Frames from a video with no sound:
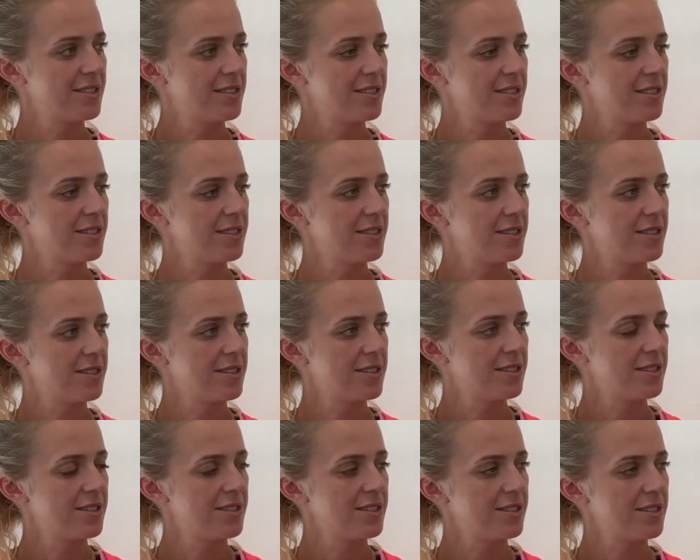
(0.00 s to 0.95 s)

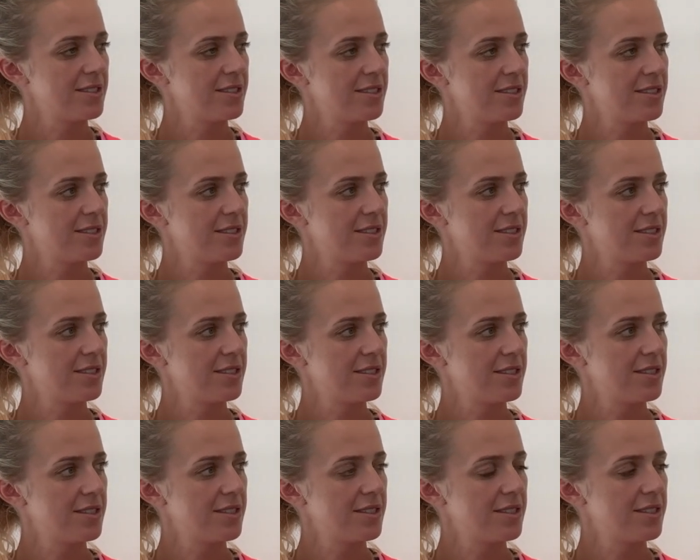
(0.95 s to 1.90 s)

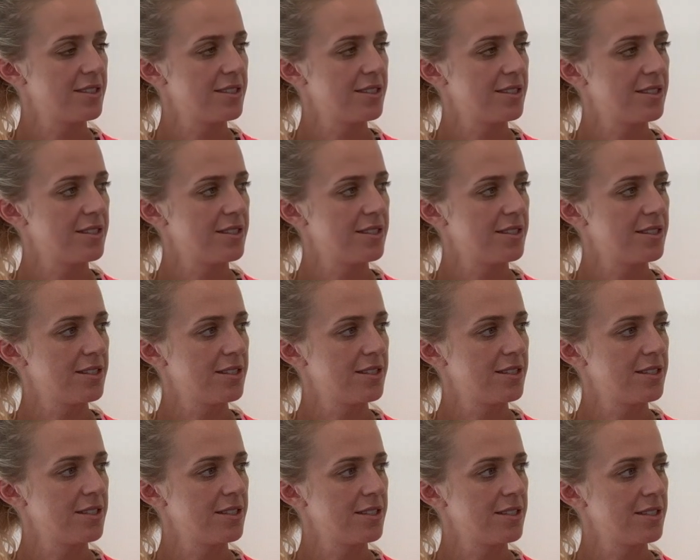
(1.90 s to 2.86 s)

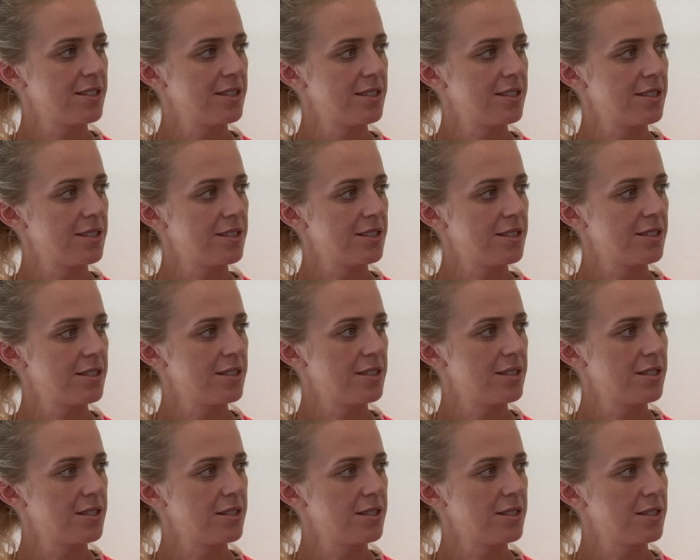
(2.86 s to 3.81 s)

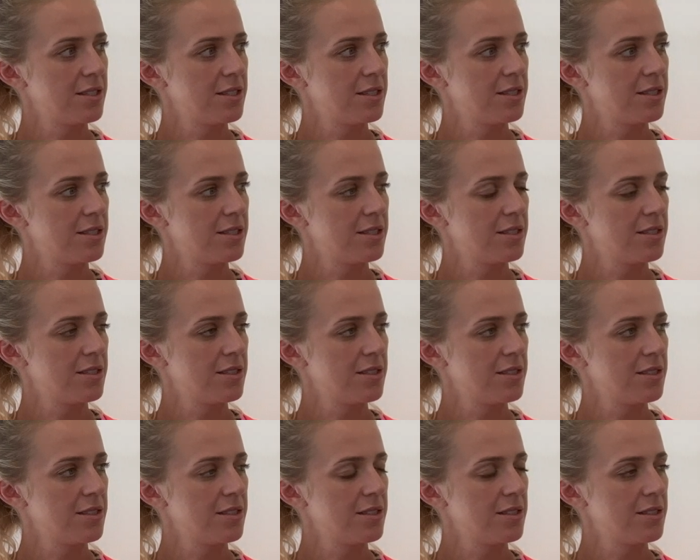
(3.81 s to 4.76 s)

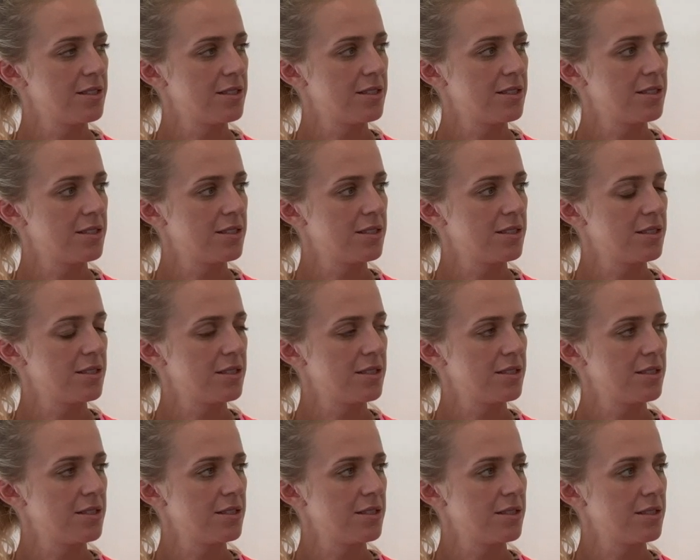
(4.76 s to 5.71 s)

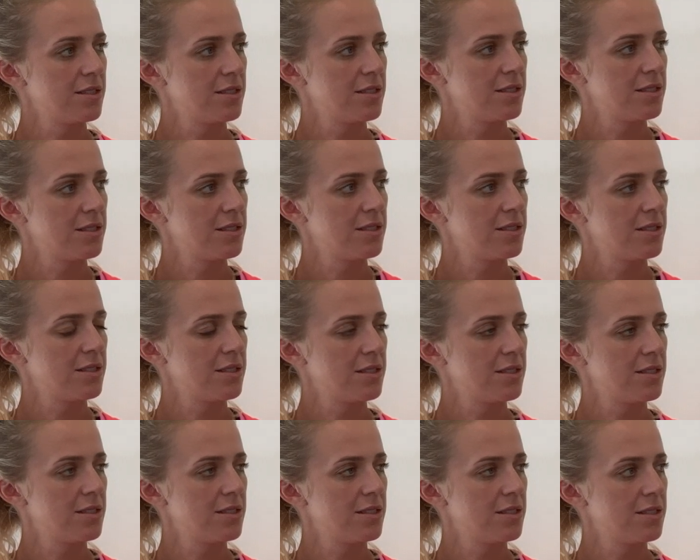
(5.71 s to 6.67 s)

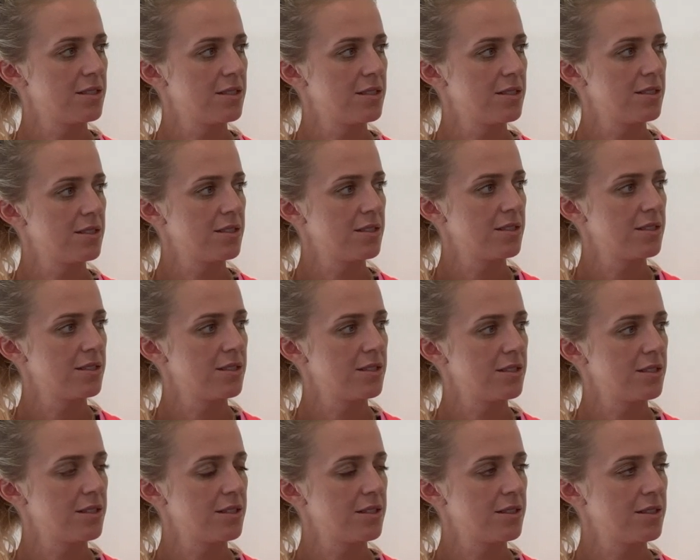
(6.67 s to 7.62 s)

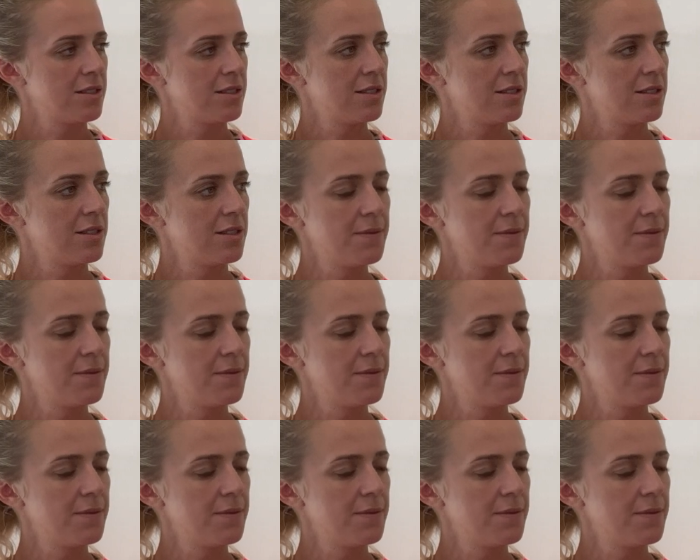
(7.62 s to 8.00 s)
(silent)